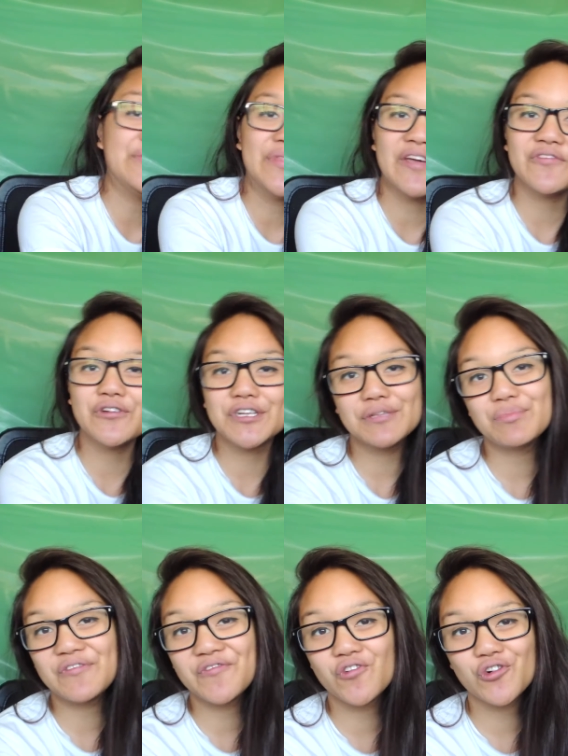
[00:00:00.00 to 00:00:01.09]
I've never did
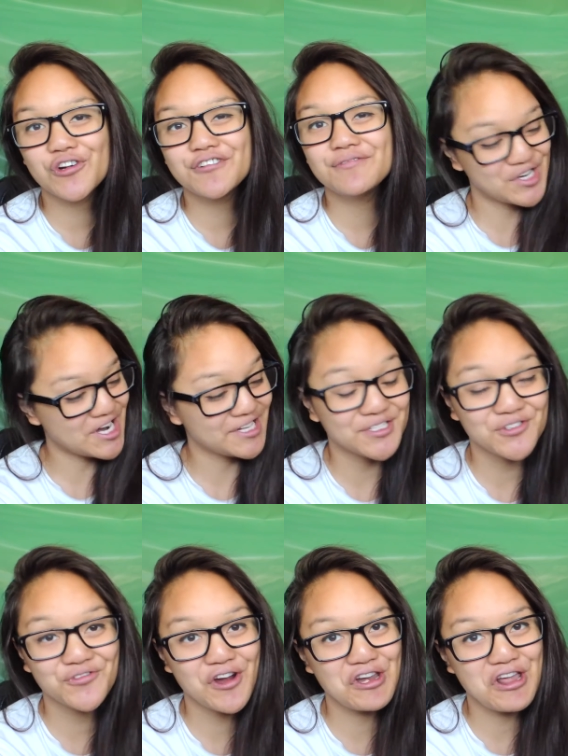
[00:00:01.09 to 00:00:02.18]
before, but I
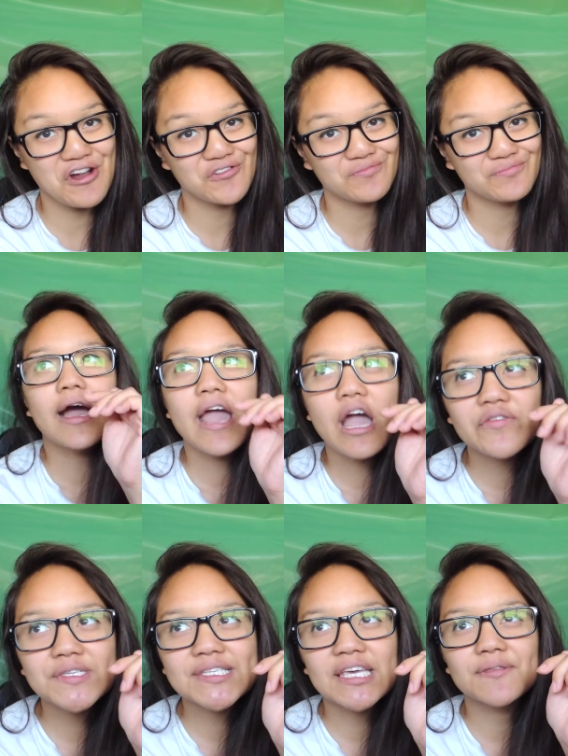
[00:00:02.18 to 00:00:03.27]
do right now. I have
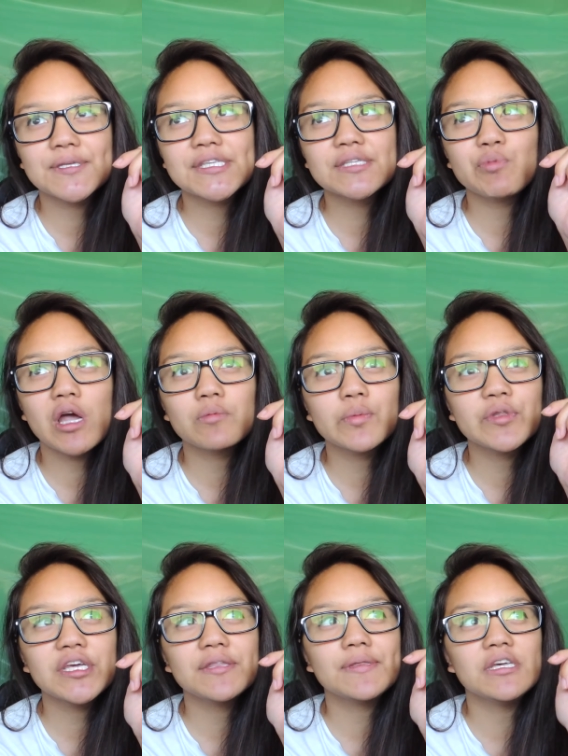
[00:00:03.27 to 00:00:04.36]
to say, this is
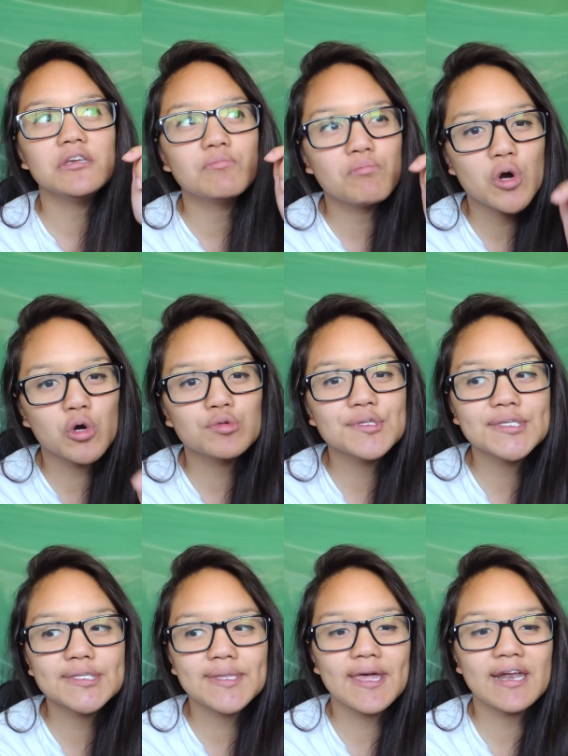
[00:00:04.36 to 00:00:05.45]
probably the
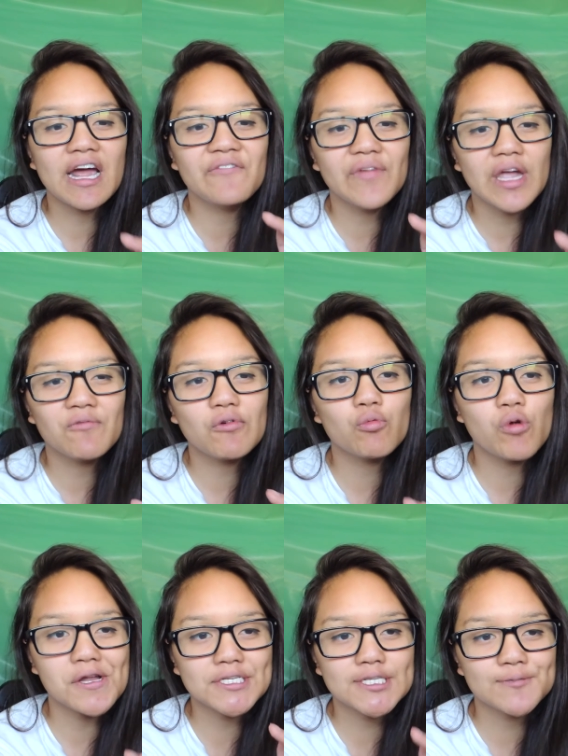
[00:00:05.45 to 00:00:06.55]
most that I've ever
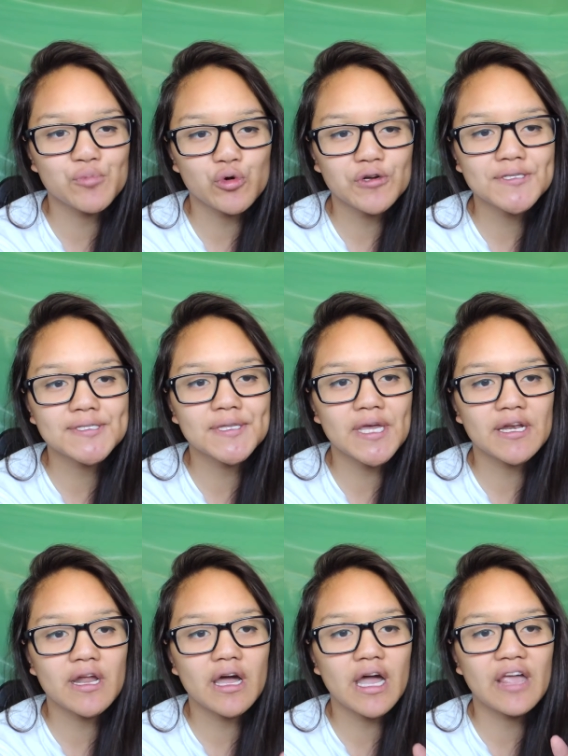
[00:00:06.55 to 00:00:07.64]
watched sports
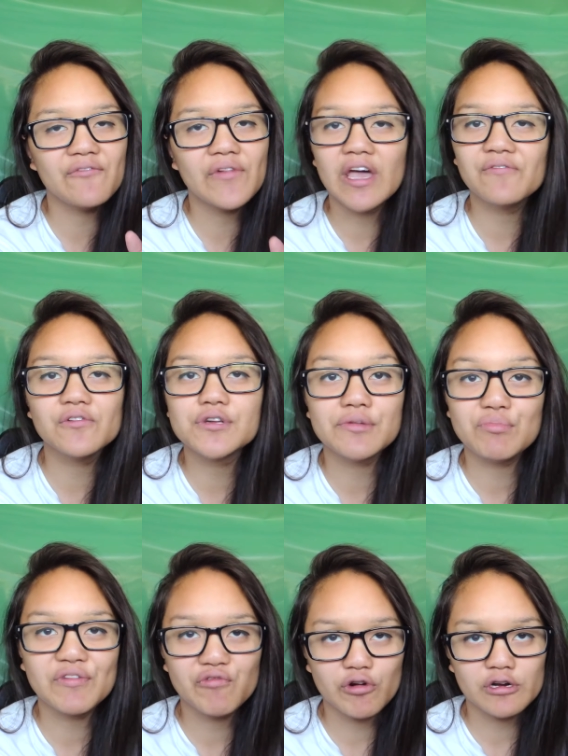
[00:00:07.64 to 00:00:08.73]
than I've ever done
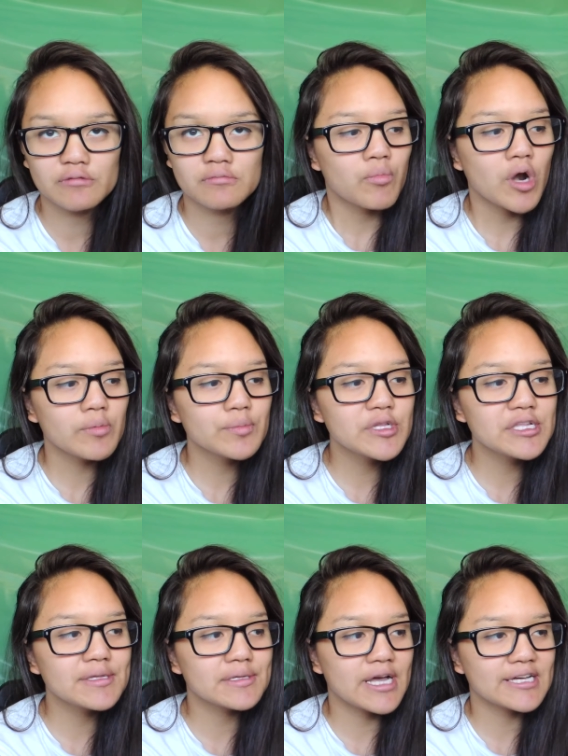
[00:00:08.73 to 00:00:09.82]
before. Probably
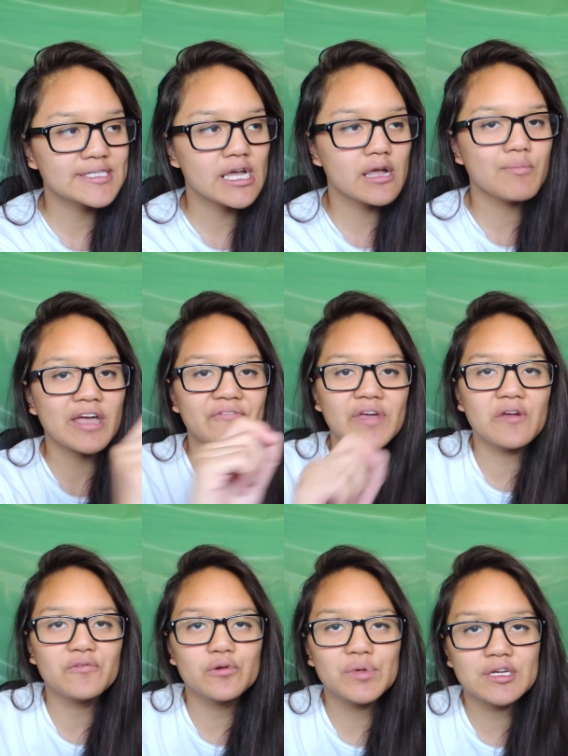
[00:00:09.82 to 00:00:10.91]
the last time I've
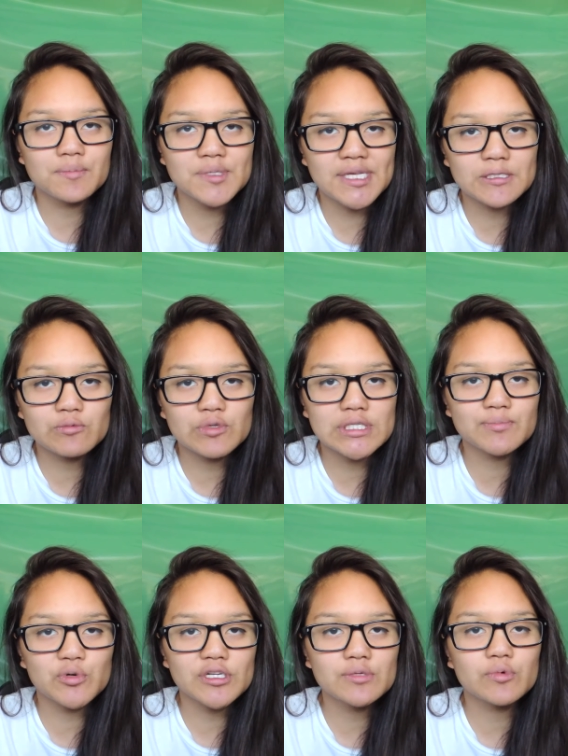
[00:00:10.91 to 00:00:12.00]
ever been obsessed with
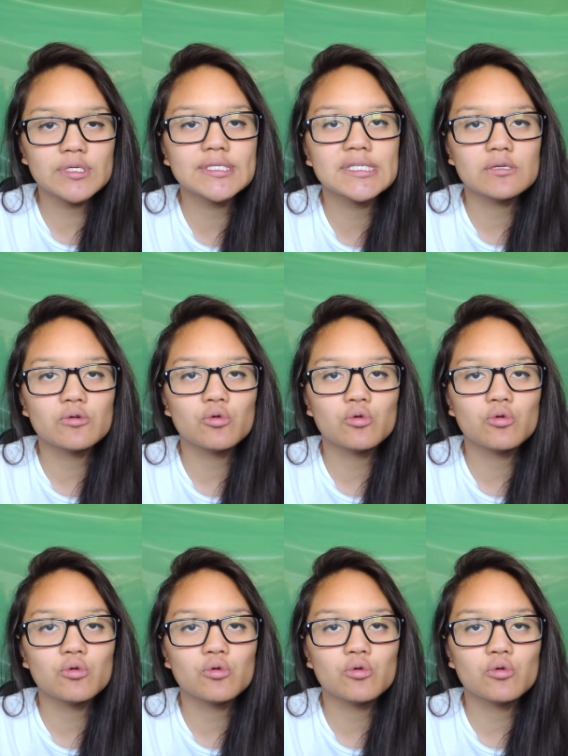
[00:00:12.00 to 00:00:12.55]
sports was